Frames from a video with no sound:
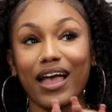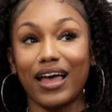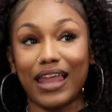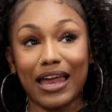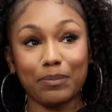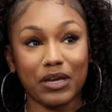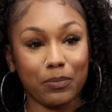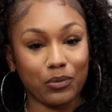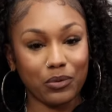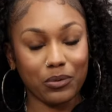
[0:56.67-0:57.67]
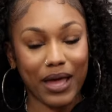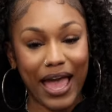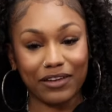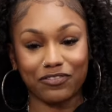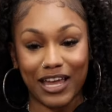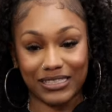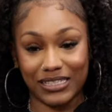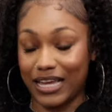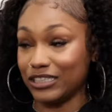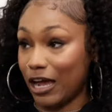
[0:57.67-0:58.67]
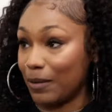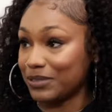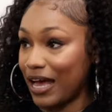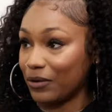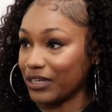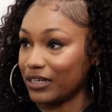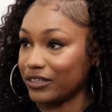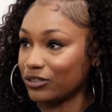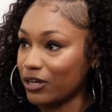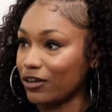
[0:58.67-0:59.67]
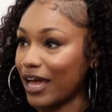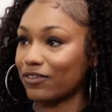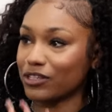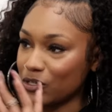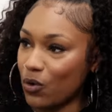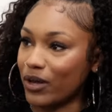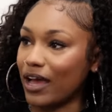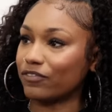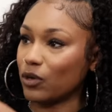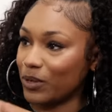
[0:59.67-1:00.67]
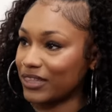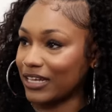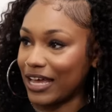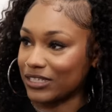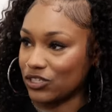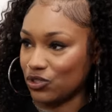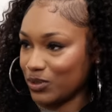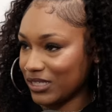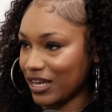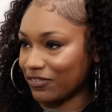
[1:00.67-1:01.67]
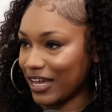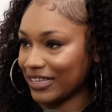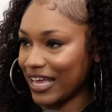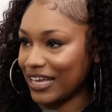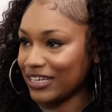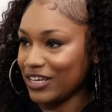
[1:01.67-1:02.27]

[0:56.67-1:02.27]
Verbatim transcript: A lot of people ain't flexing their chops out here. You know, like really going after what they like to do and yeah. stuff like that.